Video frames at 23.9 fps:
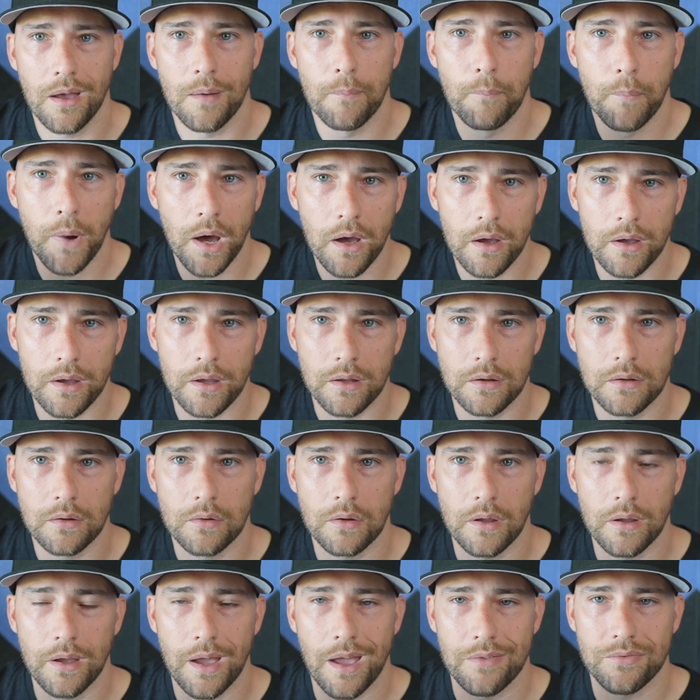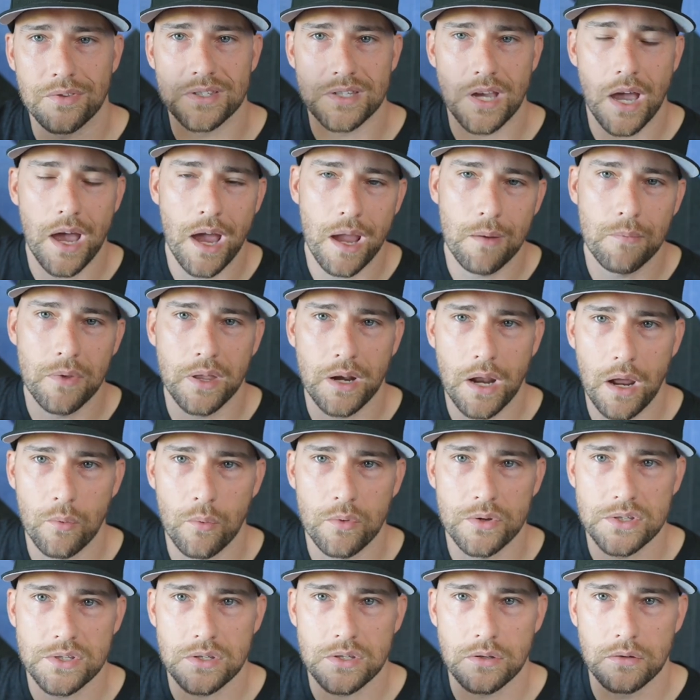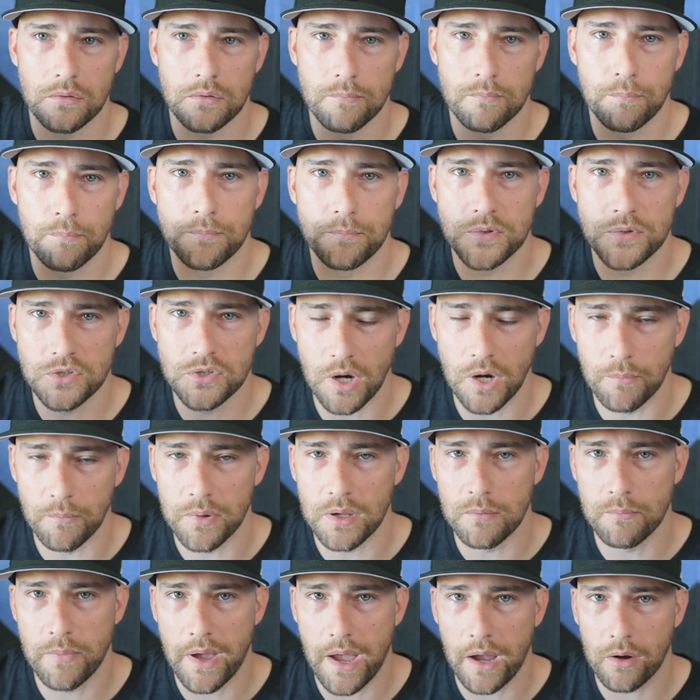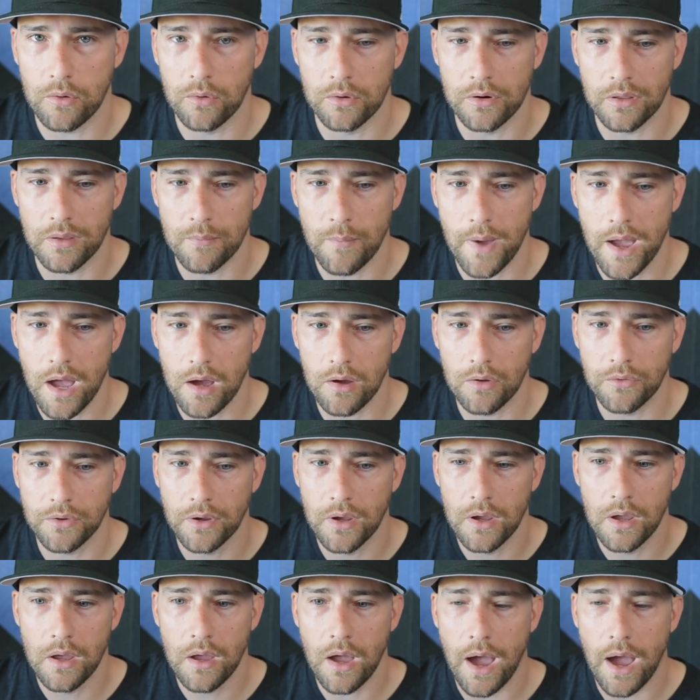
But at the time that I was jumping back onto the mound,